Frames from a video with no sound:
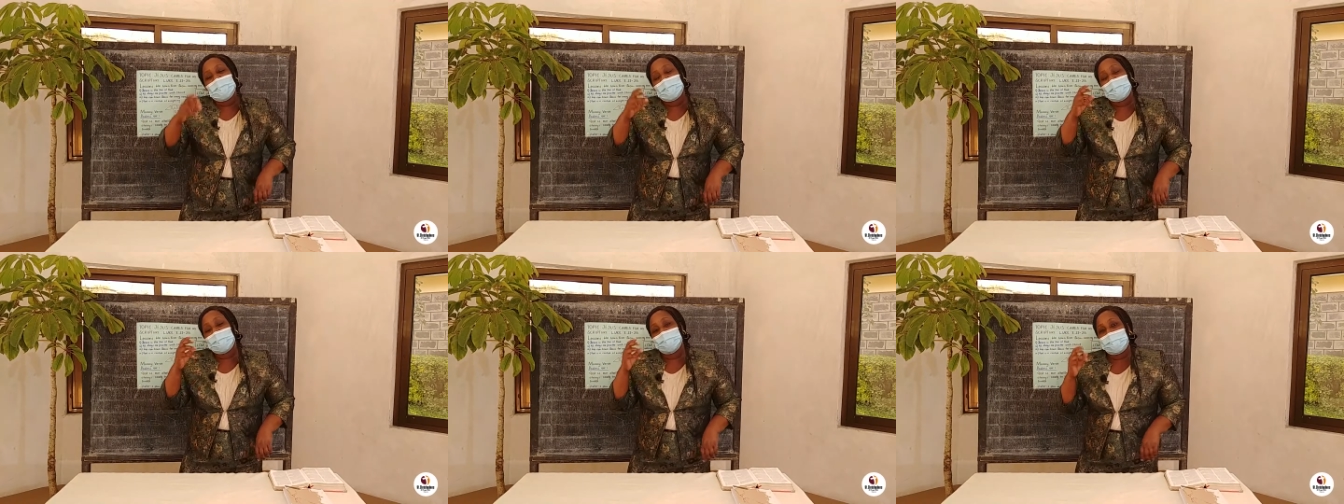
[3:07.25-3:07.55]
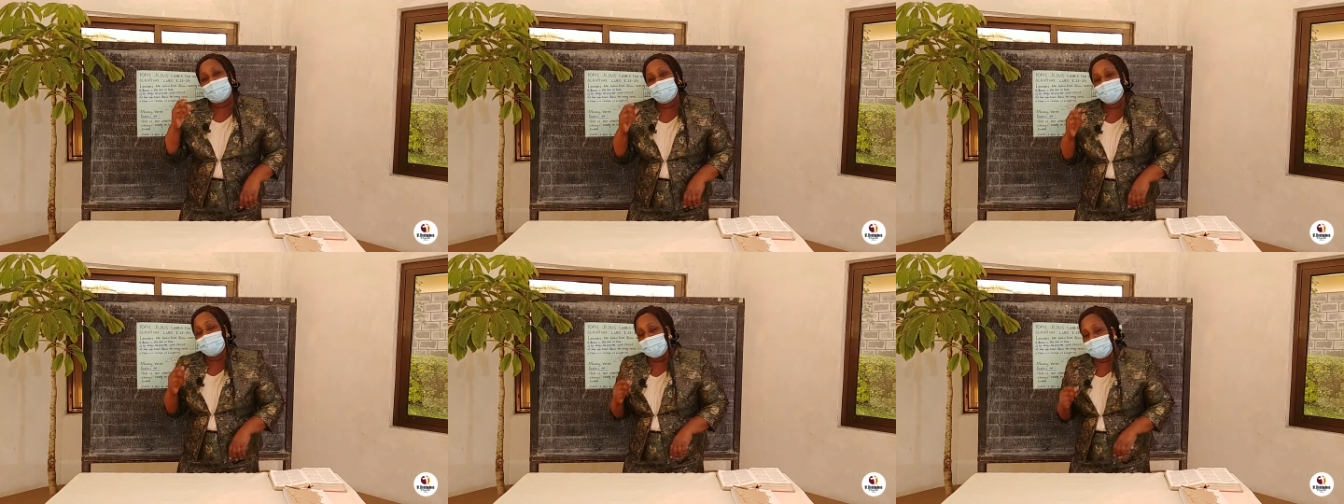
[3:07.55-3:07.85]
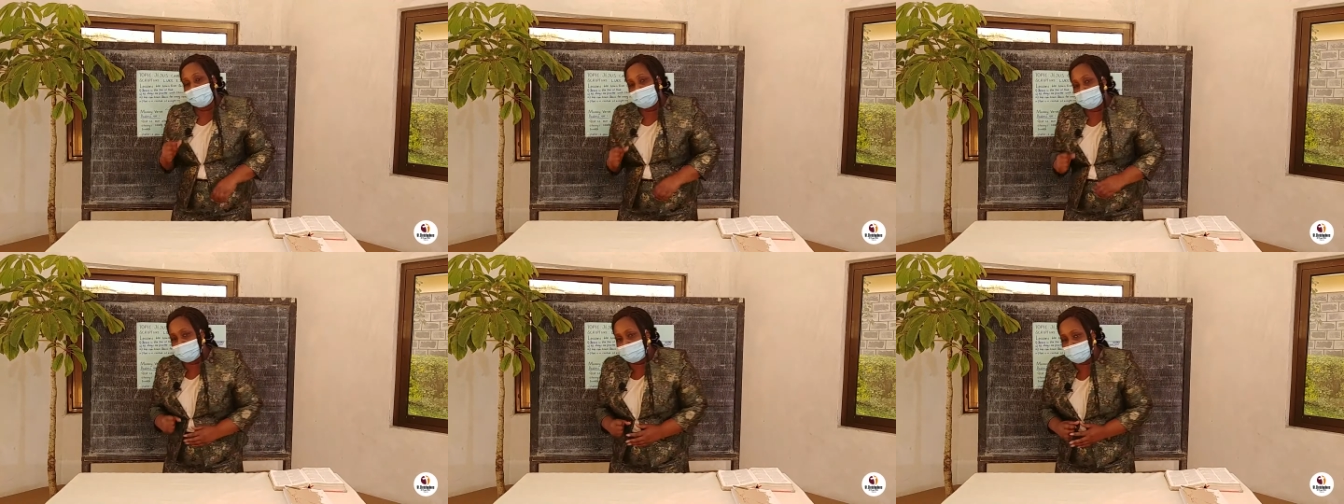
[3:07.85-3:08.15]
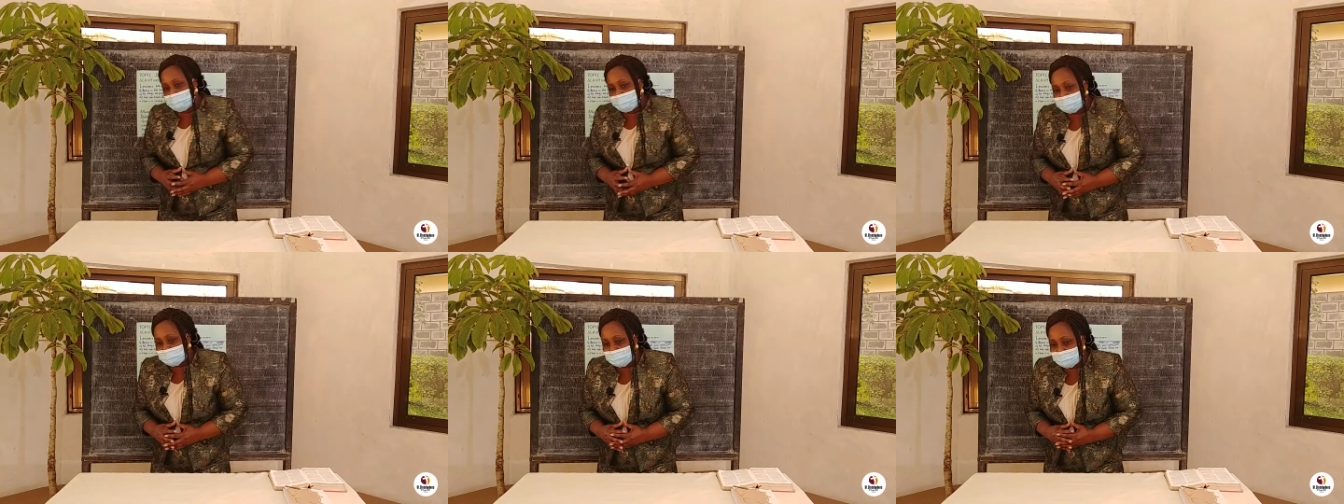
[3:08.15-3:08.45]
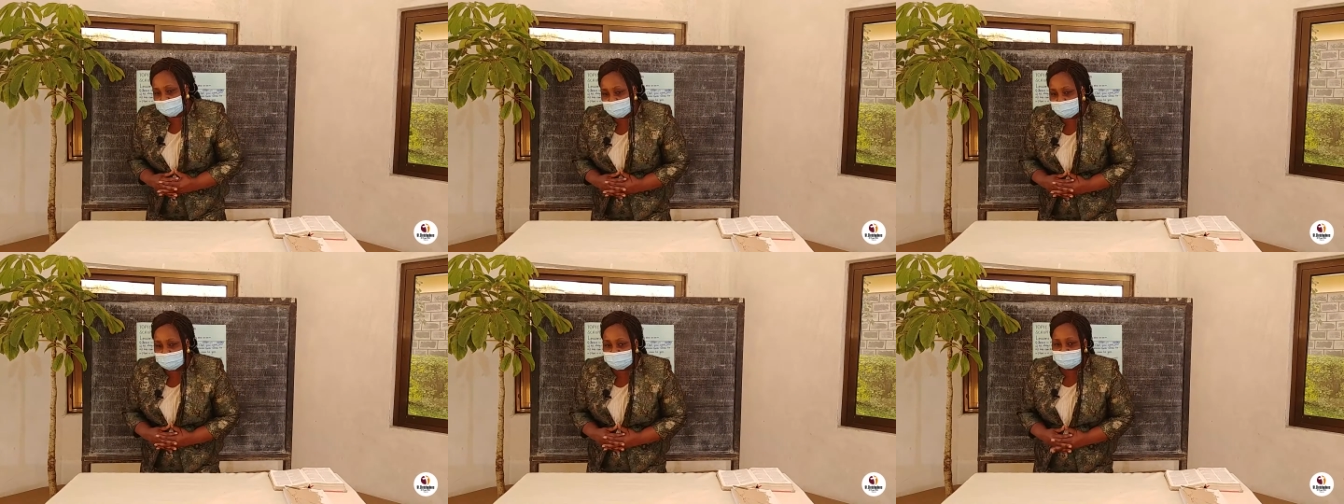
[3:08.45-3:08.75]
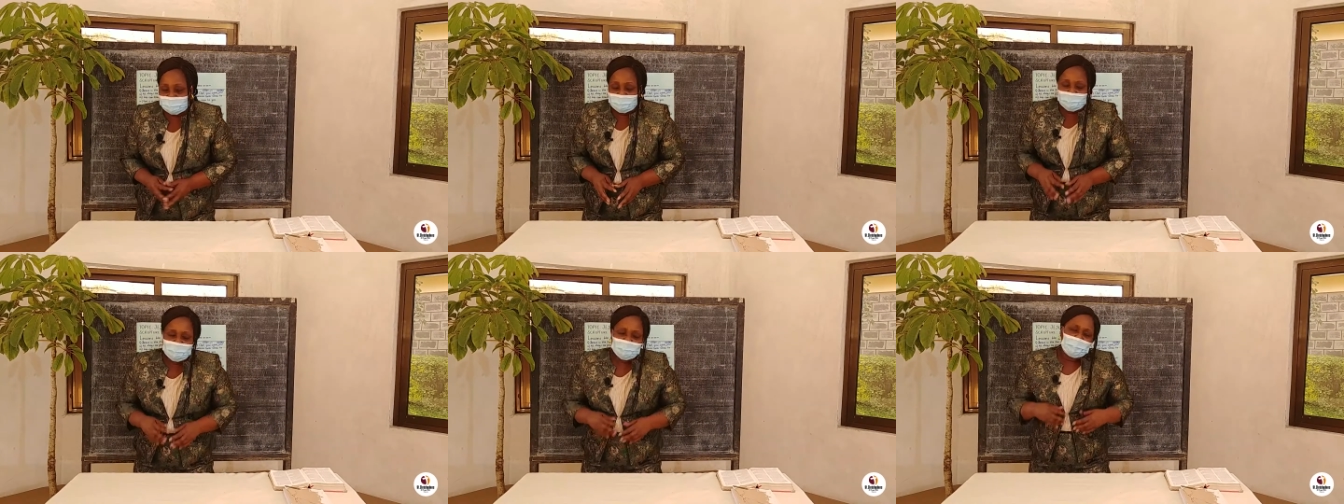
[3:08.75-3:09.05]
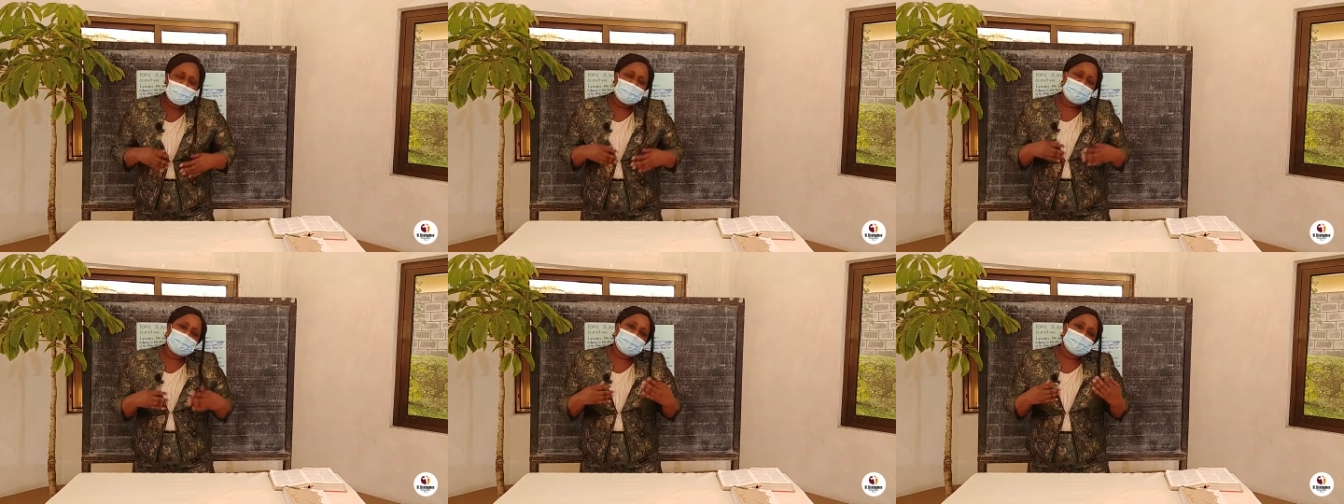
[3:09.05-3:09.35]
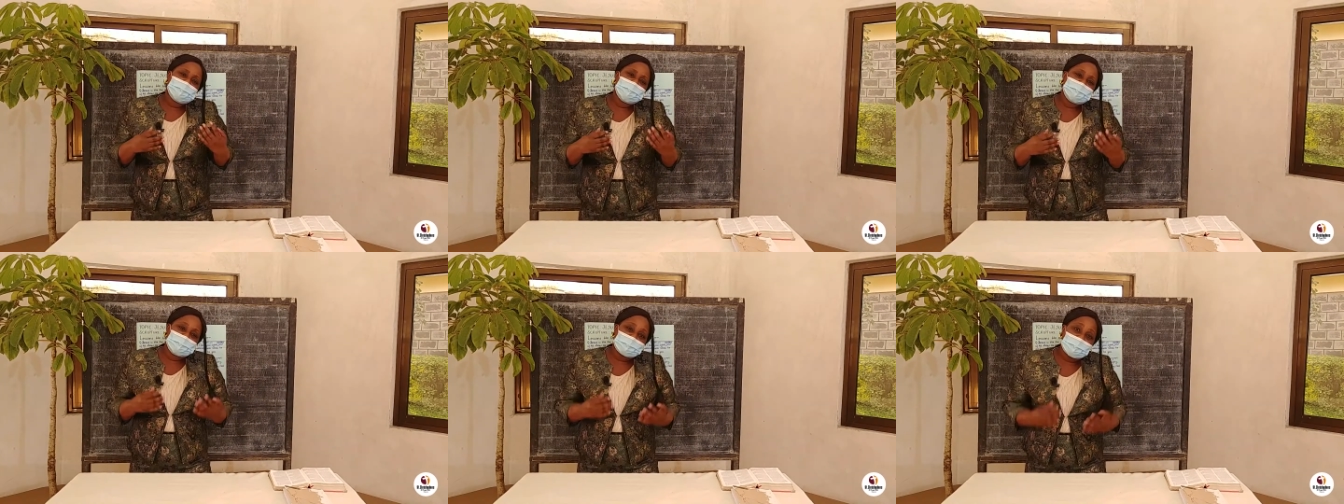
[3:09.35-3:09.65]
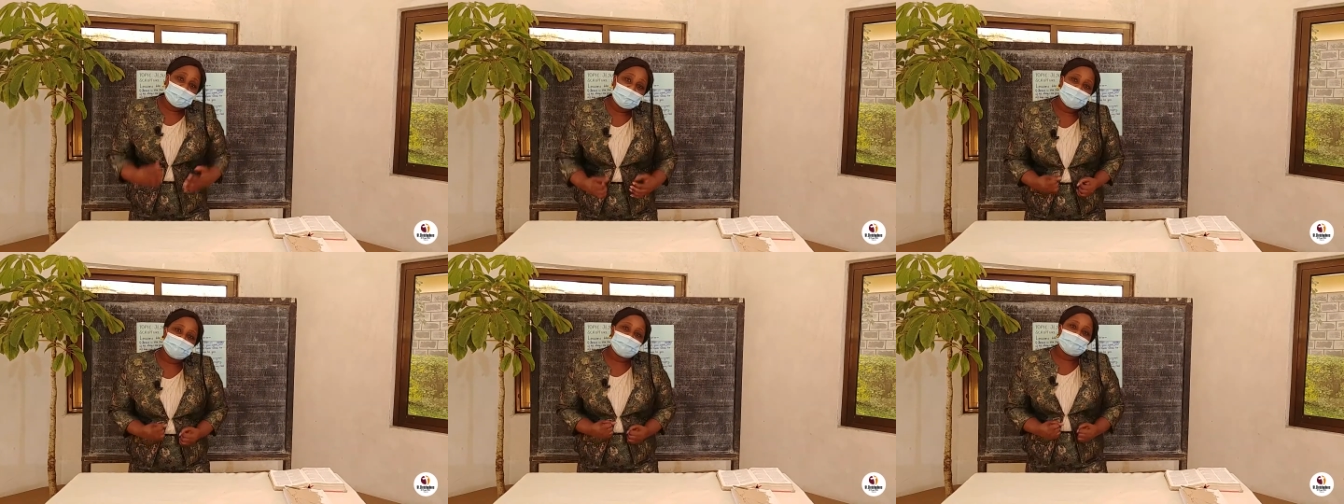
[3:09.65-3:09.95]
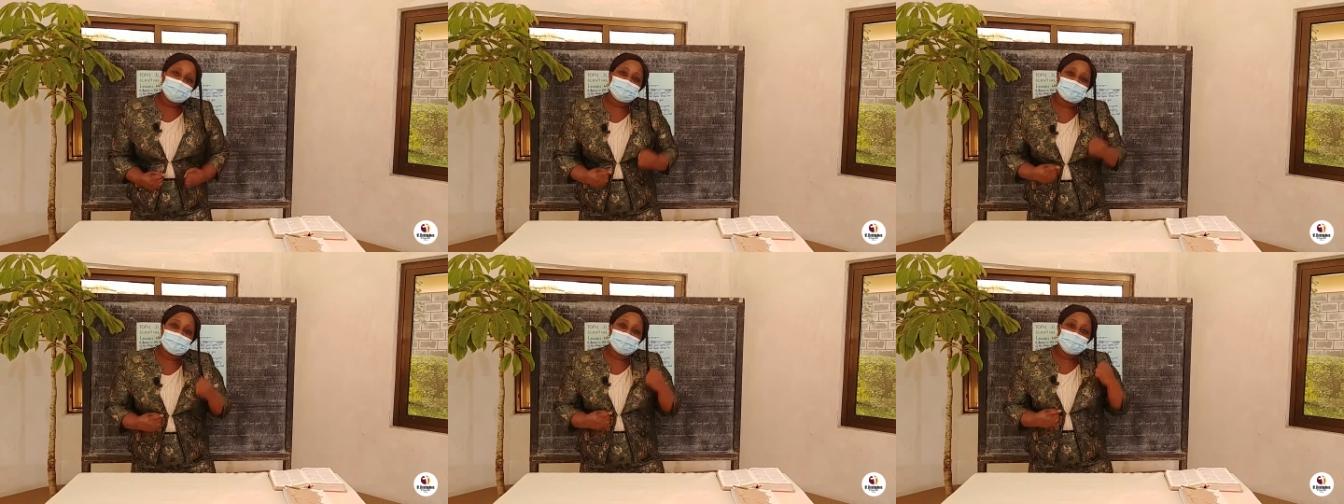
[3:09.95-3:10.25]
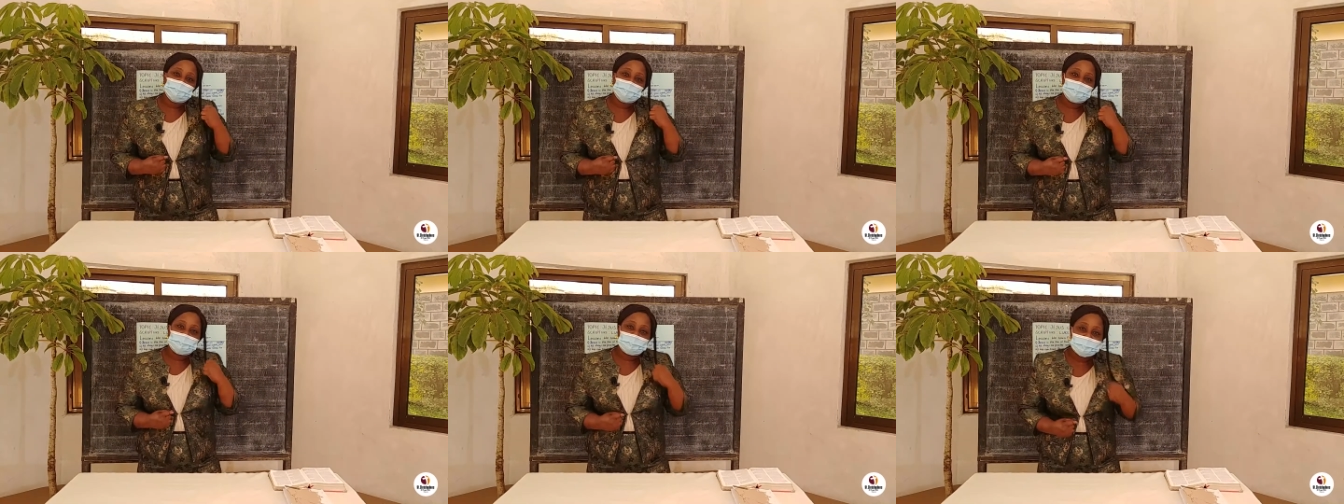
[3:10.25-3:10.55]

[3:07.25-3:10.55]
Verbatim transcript: our worries, our troubles unto